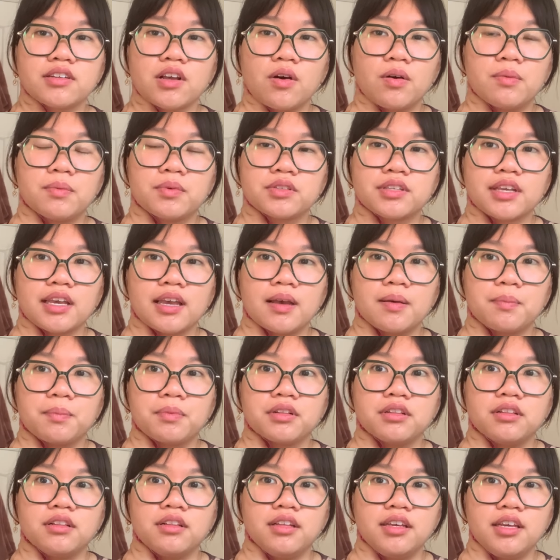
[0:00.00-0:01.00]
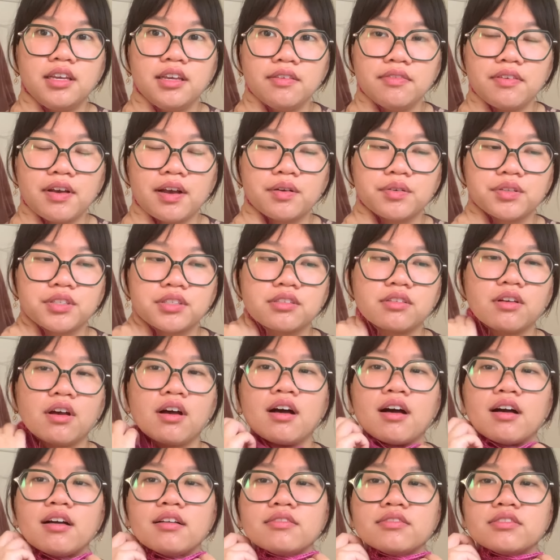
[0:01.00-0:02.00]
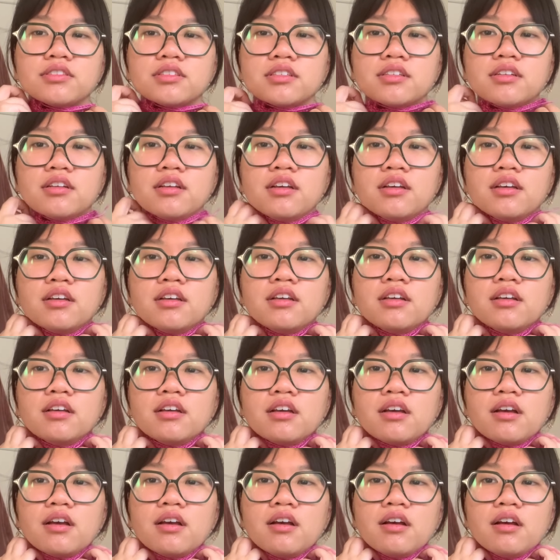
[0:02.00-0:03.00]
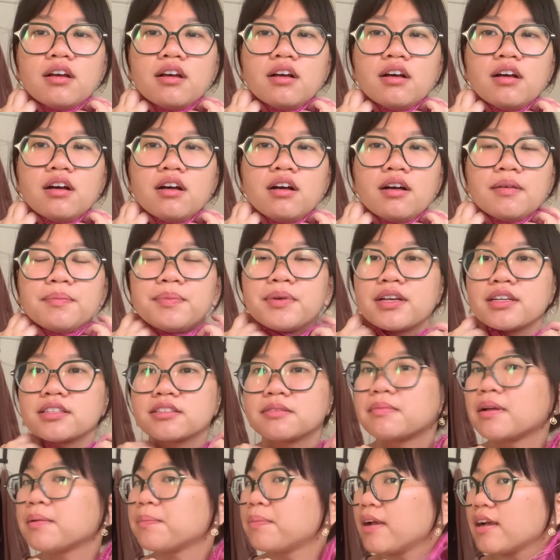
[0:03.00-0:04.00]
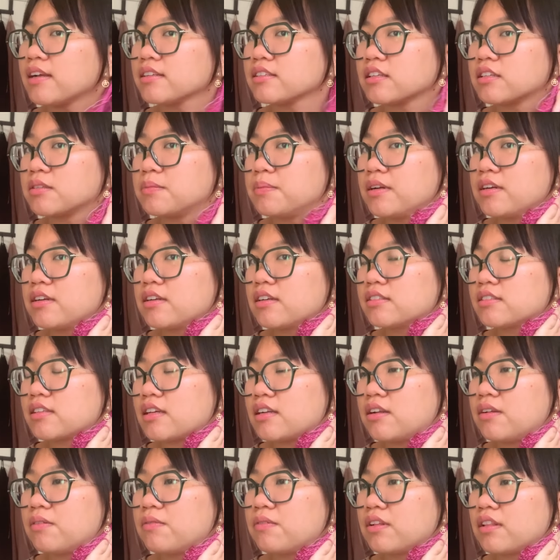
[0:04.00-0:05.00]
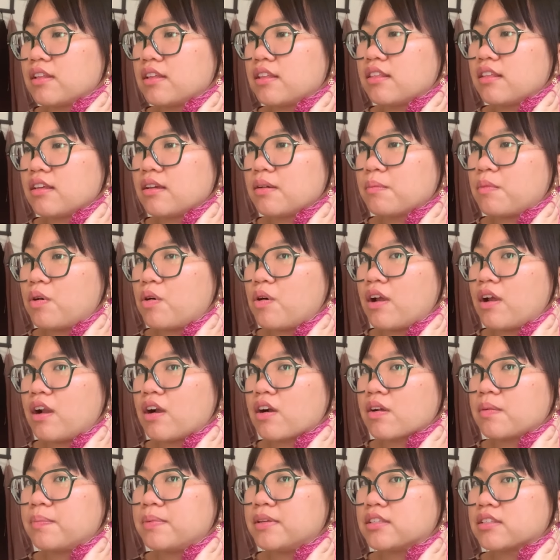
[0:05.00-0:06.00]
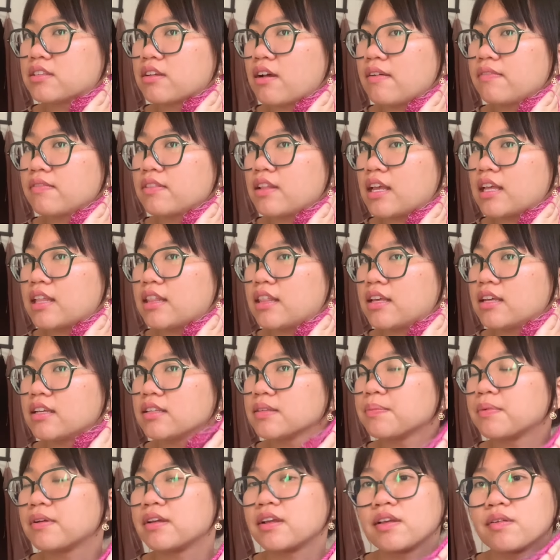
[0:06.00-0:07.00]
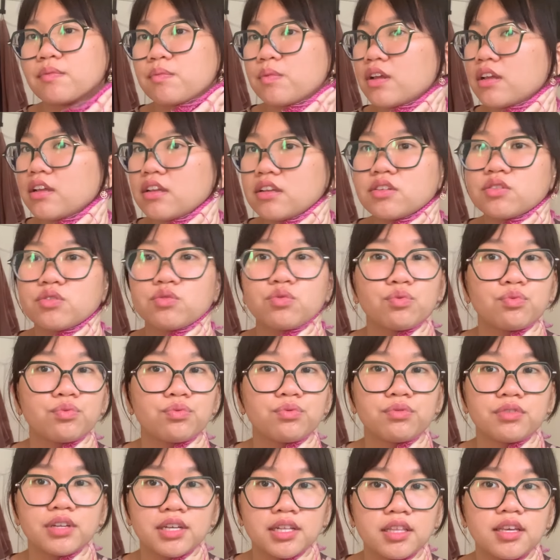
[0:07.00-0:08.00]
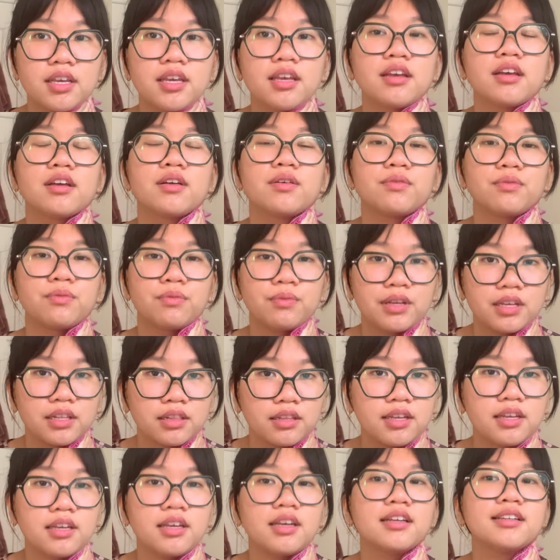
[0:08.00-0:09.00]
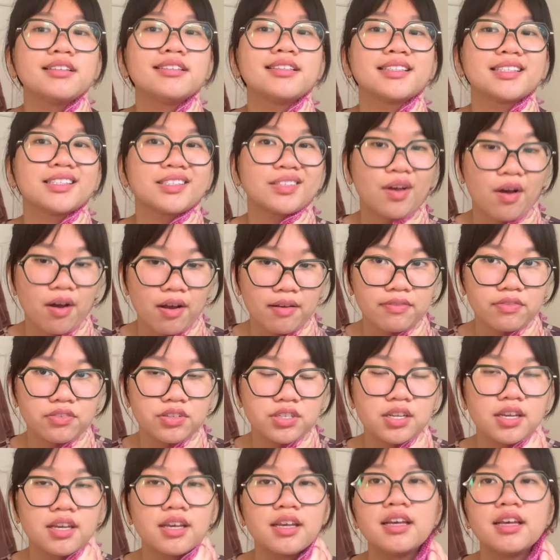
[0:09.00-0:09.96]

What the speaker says: I almost can't believe how soft. Because of my past experience, I didn't really think mohair could be soft like this, but it is really, really soft.